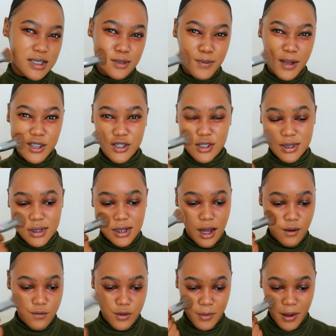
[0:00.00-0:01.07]
sponges
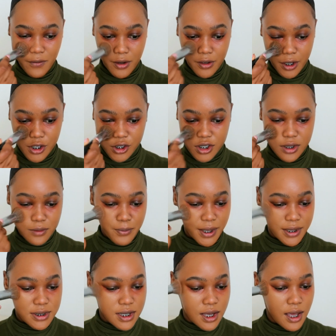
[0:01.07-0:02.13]
now for my foundation,
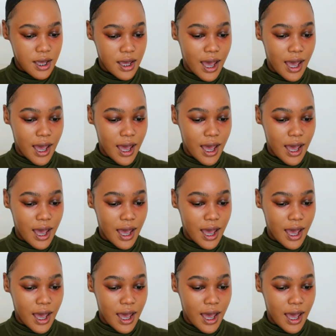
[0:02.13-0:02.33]
but